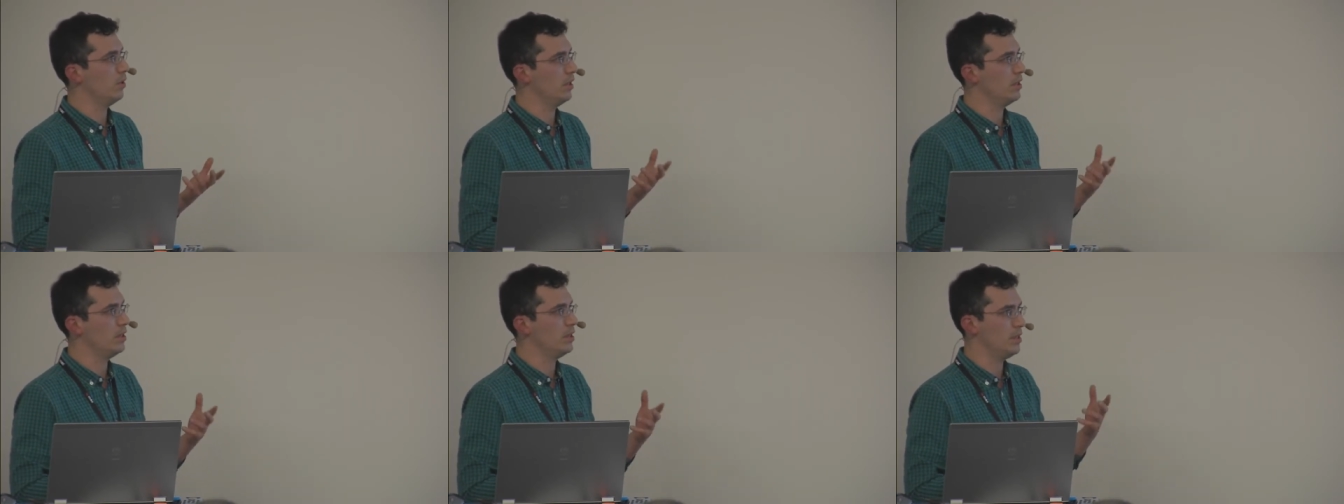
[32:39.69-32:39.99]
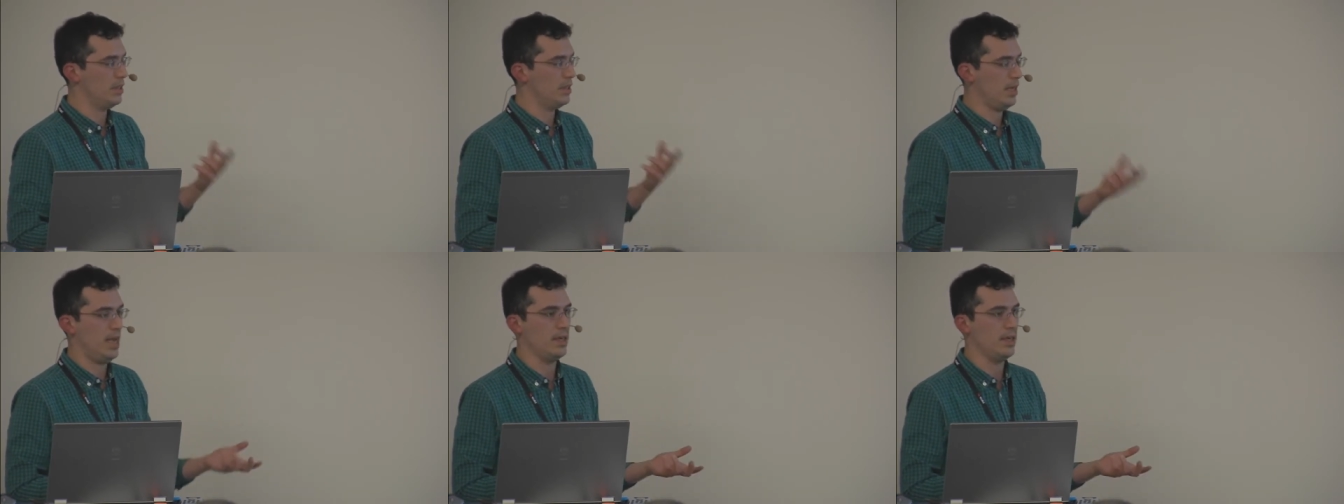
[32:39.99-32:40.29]

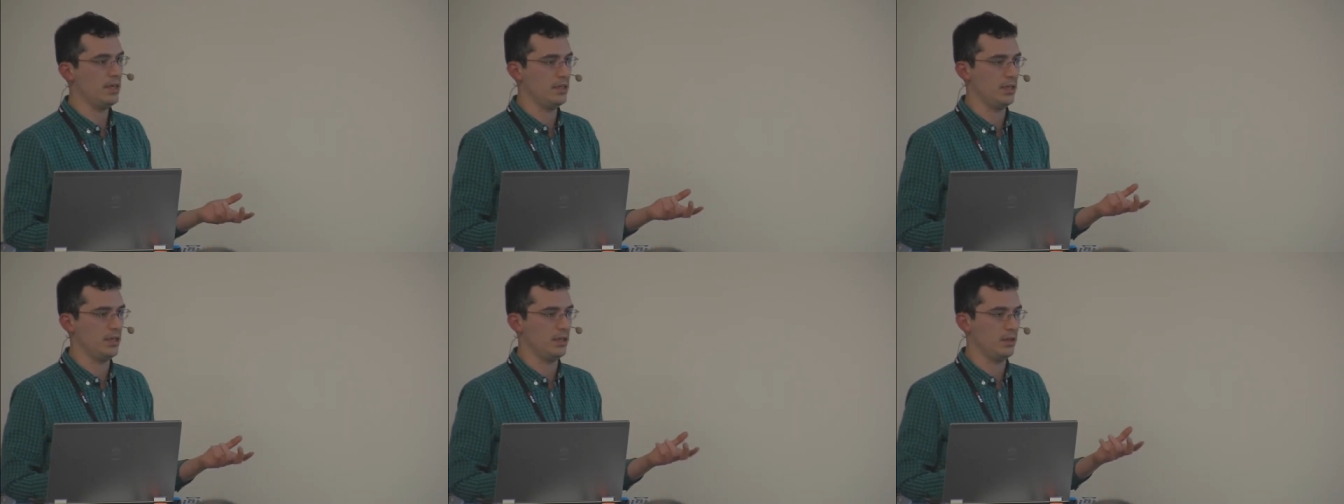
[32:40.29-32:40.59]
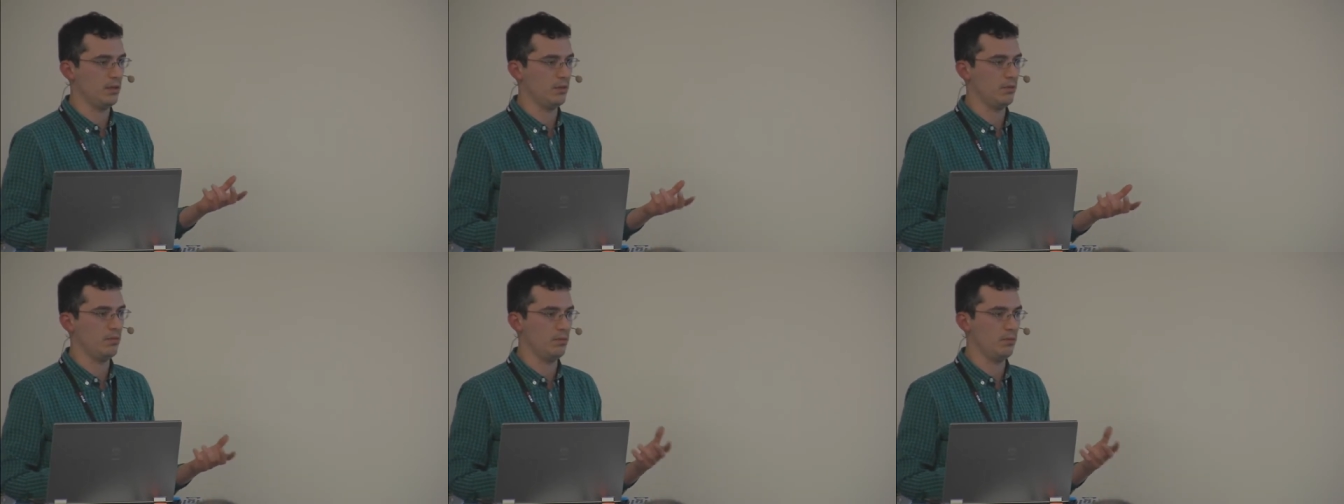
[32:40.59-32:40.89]

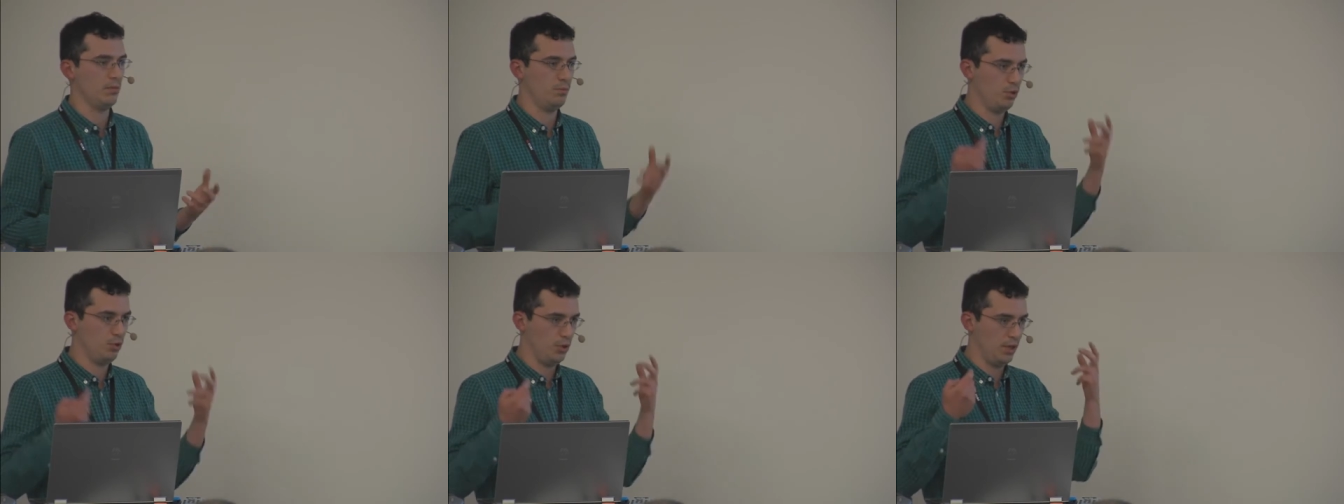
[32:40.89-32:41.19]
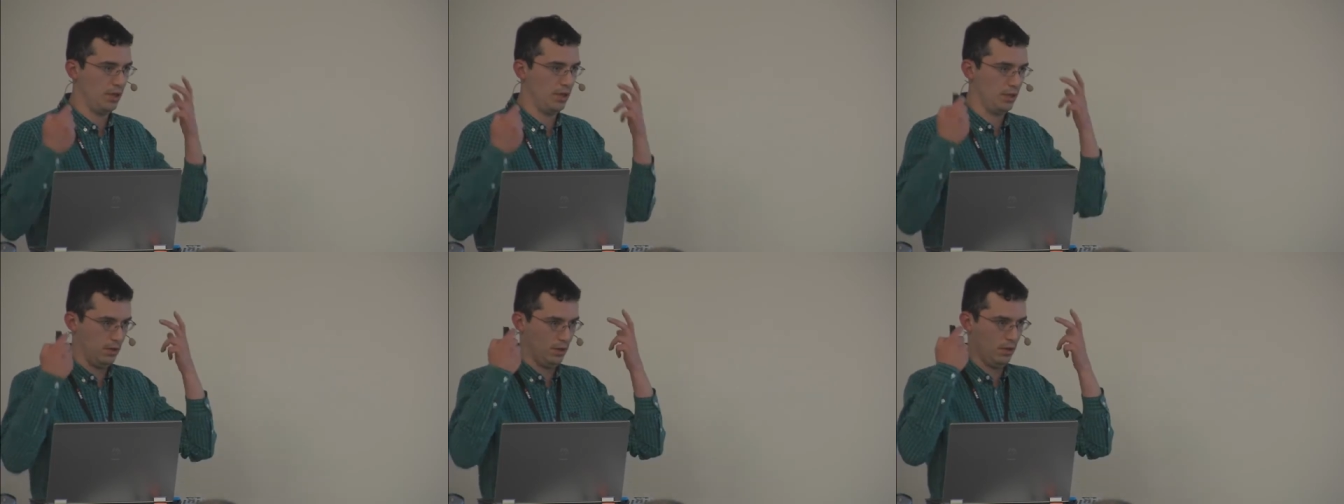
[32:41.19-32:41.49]
understanding,
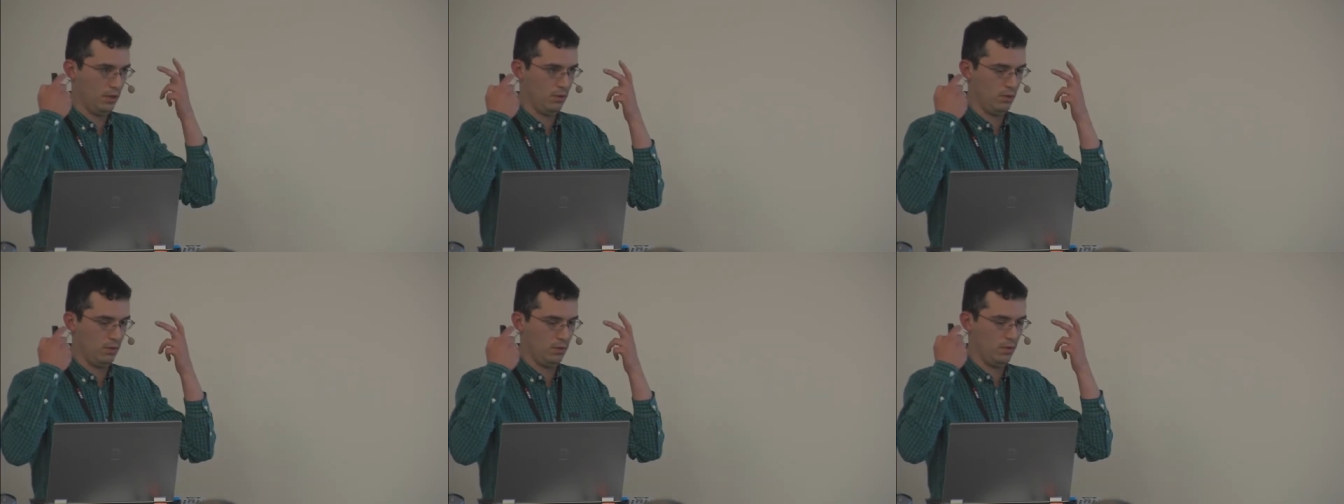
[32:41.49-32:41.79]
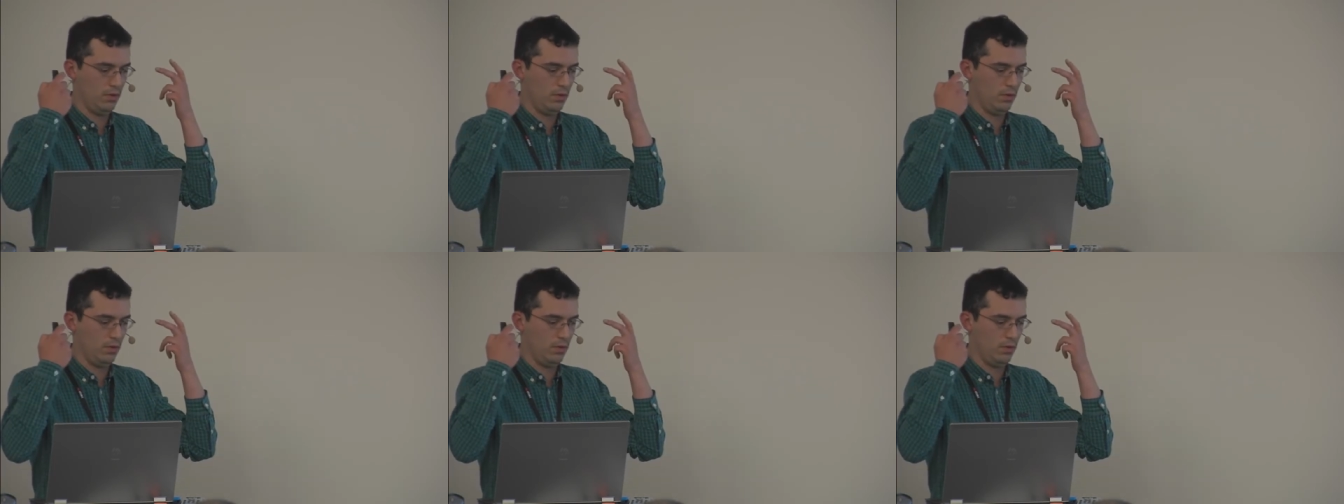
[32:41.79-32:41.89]
putting, you know,